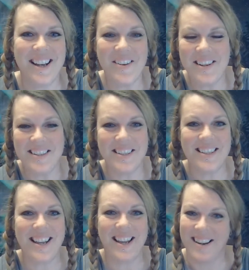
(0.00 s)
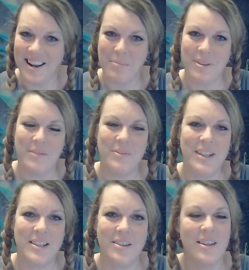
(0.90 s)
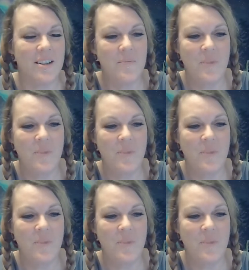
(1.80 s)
Now I understand. And I put the feelings on there.